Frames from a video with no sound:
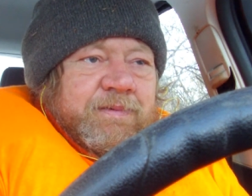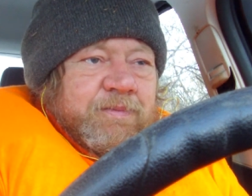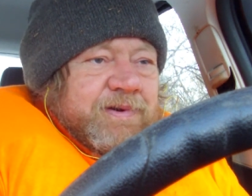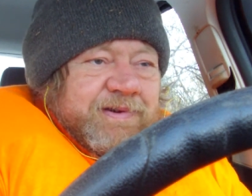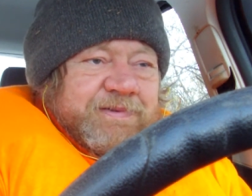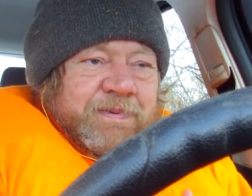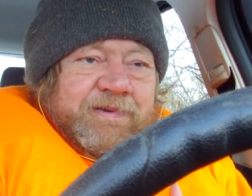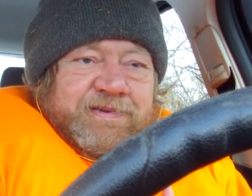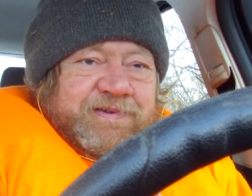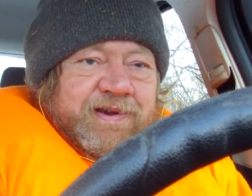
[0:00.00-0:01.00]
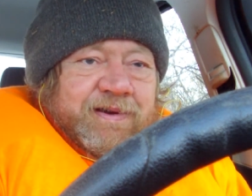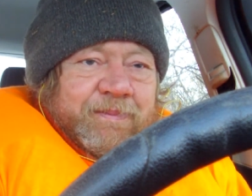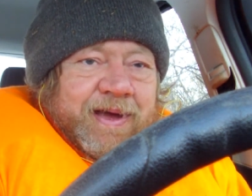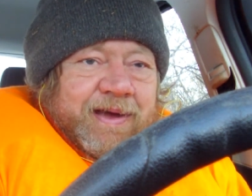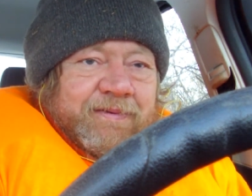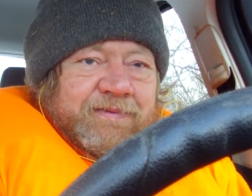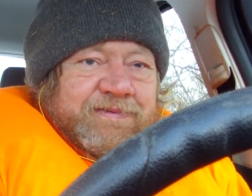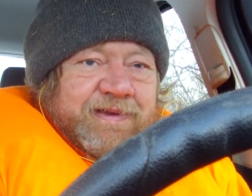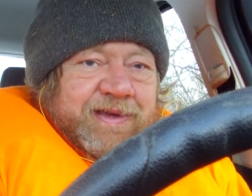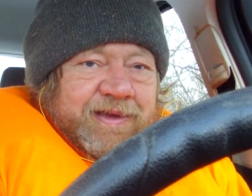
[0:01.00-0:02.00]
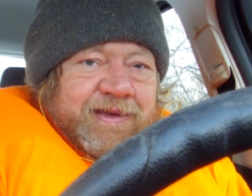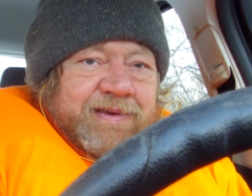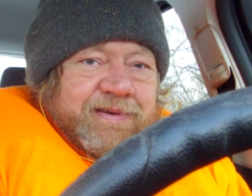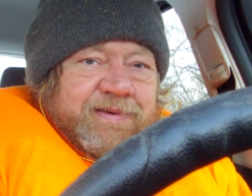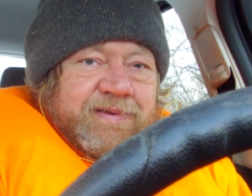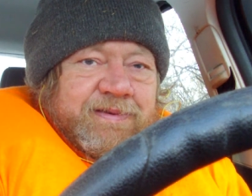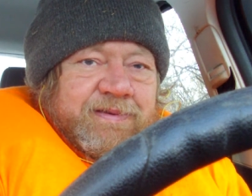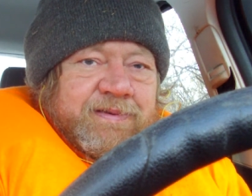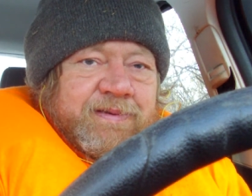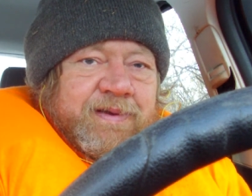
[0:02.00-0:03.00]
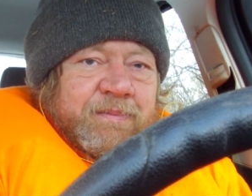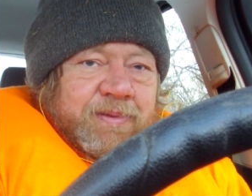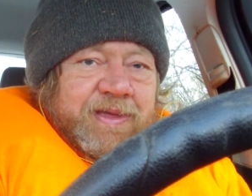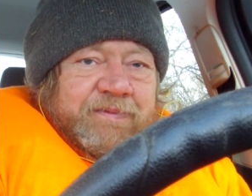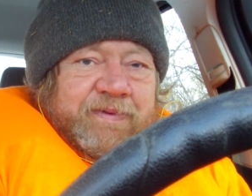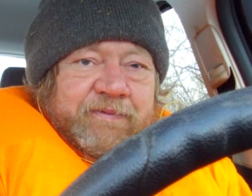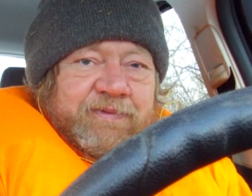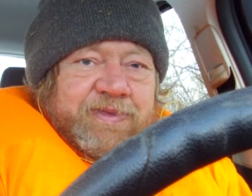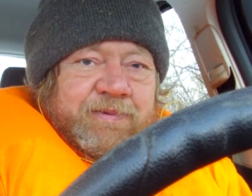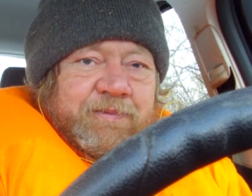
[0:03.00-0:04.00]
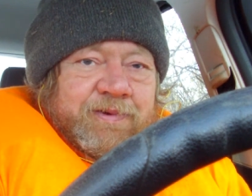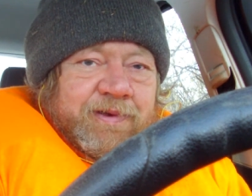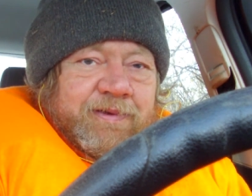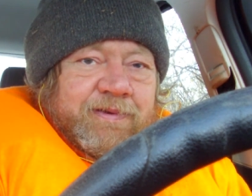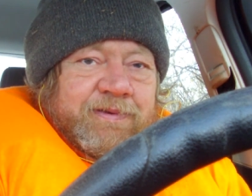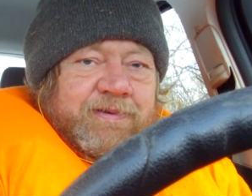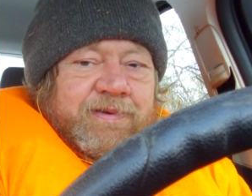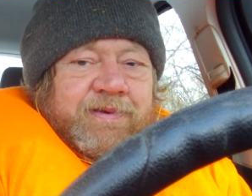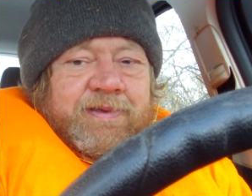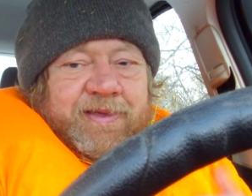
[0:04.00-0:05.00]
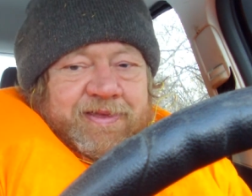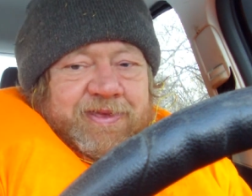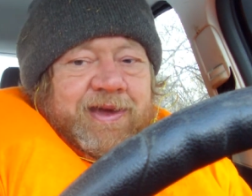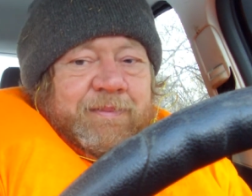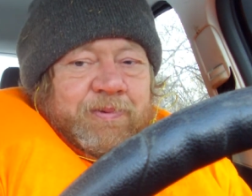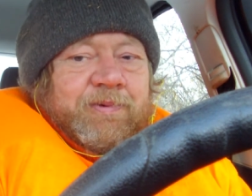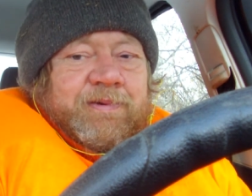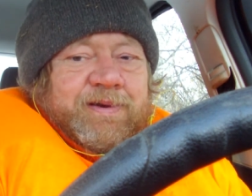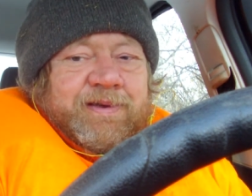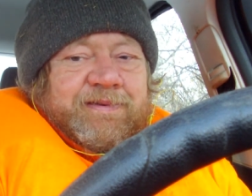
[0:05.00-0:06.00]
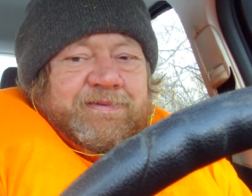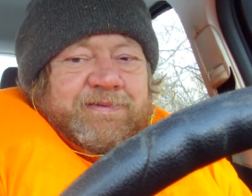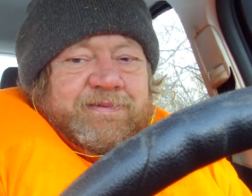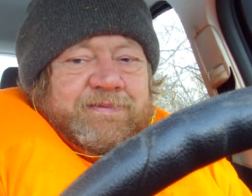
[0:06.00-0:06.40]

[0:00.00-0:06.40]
We're just supposed to shut our mouths and believe everything we're told, like the Emperor does.